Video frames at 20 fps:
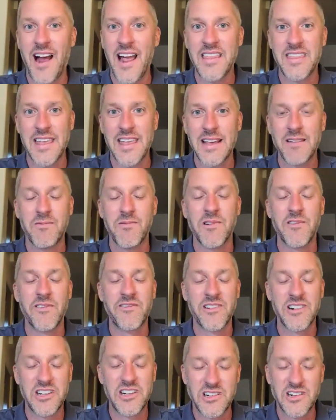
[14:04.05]
I think we'll
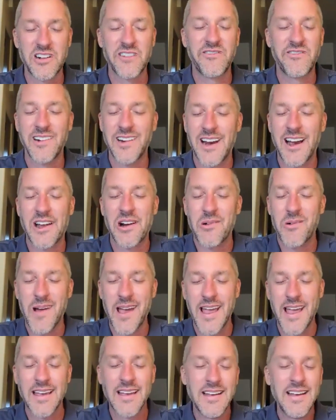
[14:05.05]
for sure figure out a
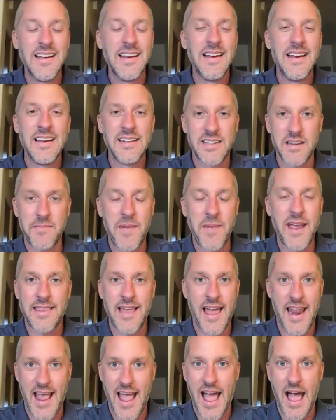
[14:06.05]
way to make
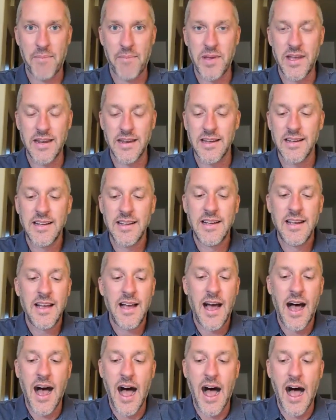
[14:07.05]
that happen.
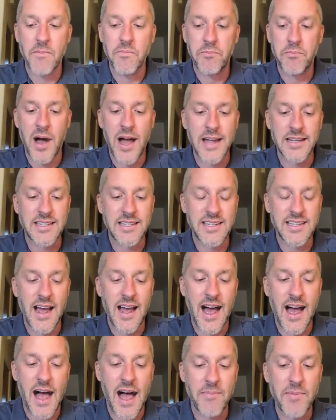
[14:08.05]
But
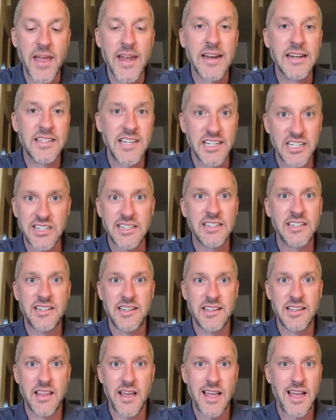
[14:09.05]
in addition
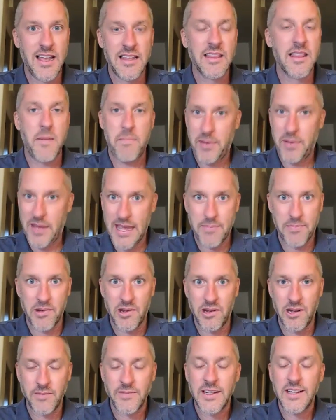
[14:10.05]
to the
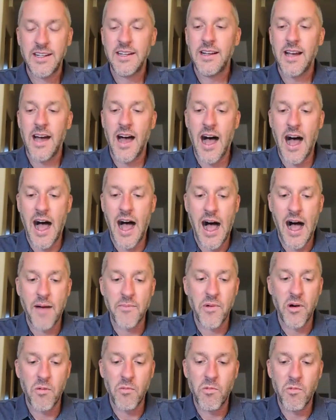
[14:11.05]
people,
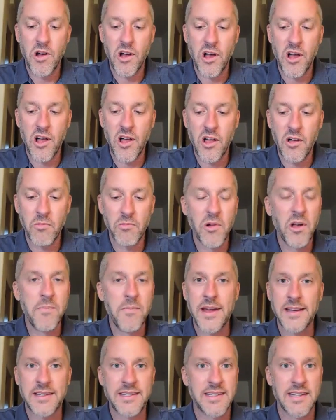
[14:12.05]
we'll
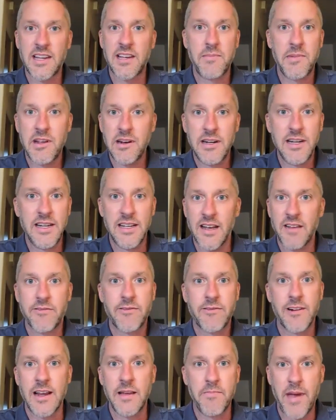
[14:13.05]
miss the community of
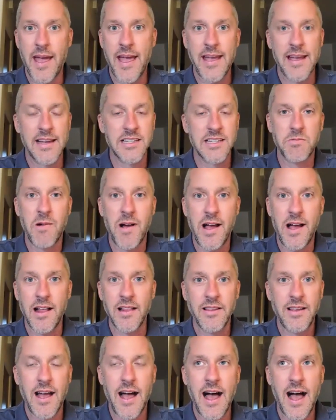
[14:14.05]
Green Bay as
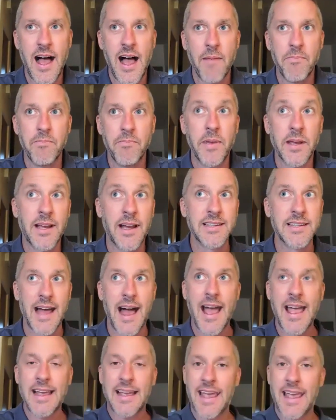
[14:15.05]
well. Because
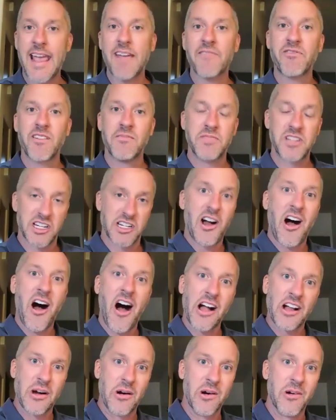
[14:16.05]
I came from
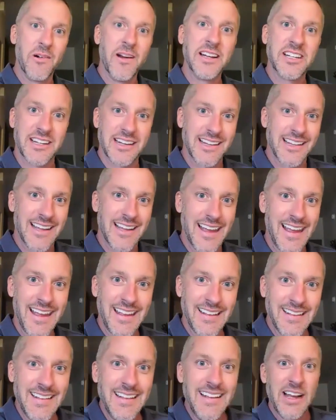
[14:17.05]
Chicago
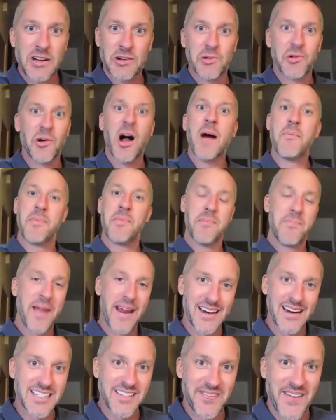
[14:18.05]
originally, grew up a
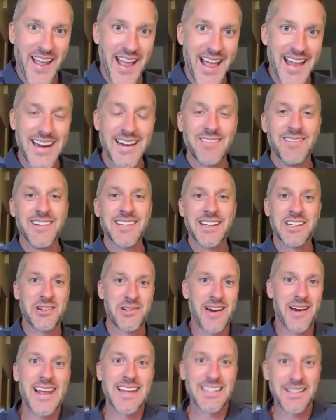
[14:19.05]
Bears fan, and was a
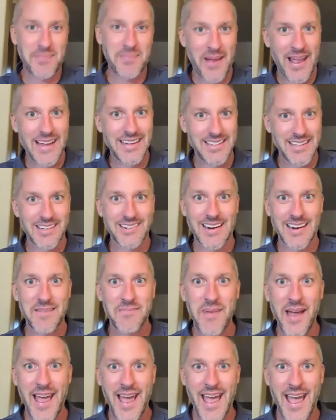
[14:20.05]
transplant to Green
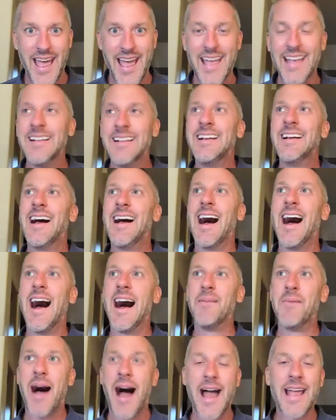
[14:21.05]
Bay.
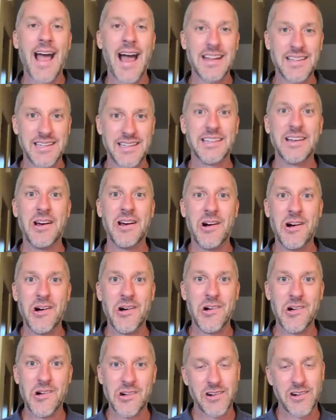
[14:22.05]
I got to
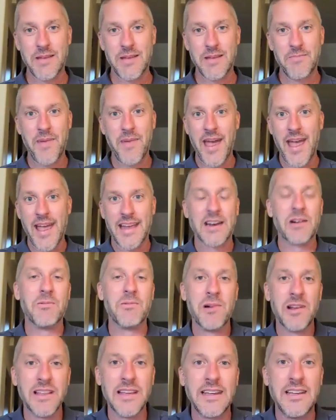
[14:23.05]
know Green Bay in a
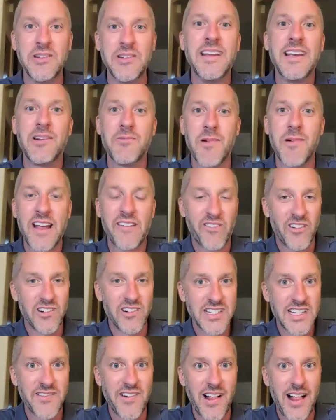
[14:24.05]
really unique way.
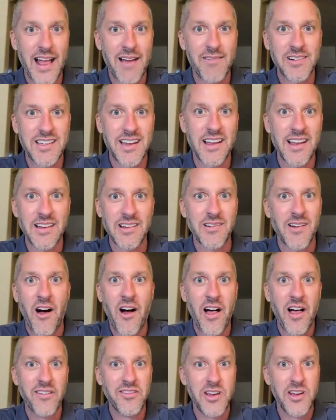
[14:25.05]
First of all, I would tell
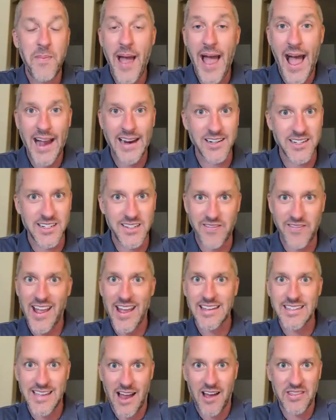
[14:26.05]
all of you Packers
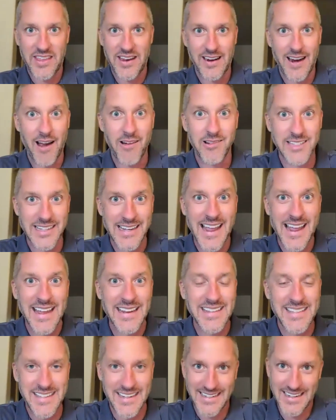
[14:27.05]
fans out there, I was an
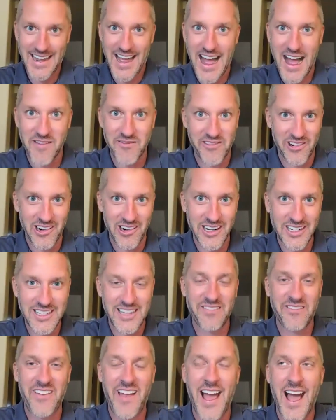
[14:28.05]
instant convert.
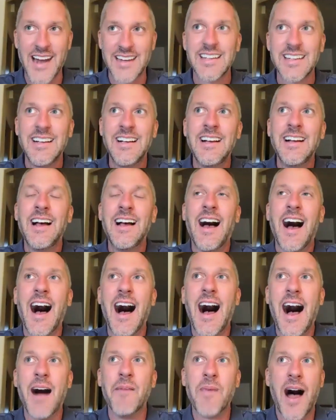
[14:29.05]
In fact,
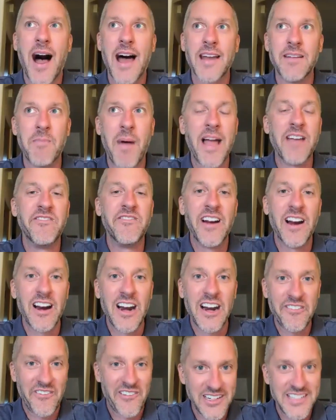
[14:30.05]
On my
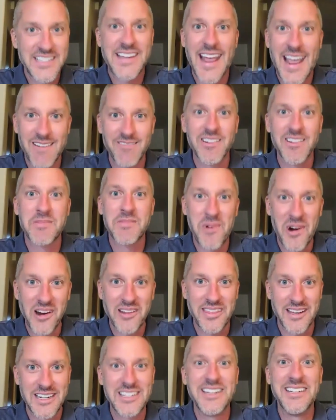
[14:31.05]
very first date with
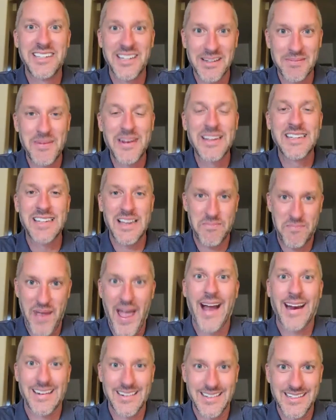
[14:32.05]
Martha, she took me to a
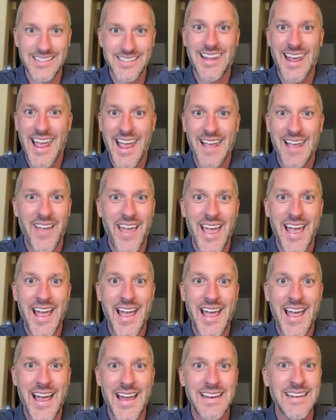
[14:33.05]
Packers game,
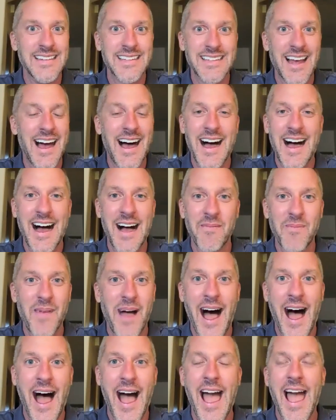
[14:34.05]
and
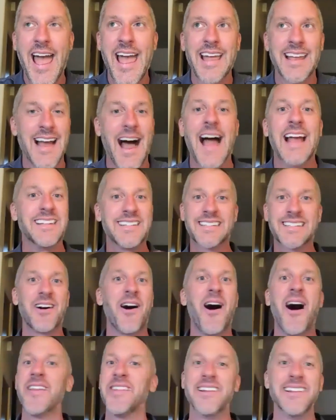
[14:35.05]
I
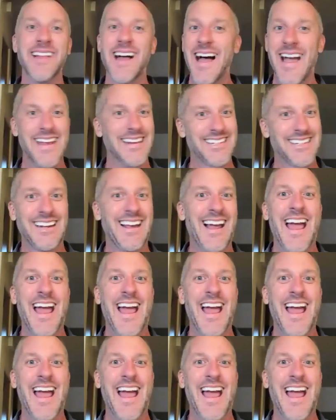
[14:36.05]
saw the lights.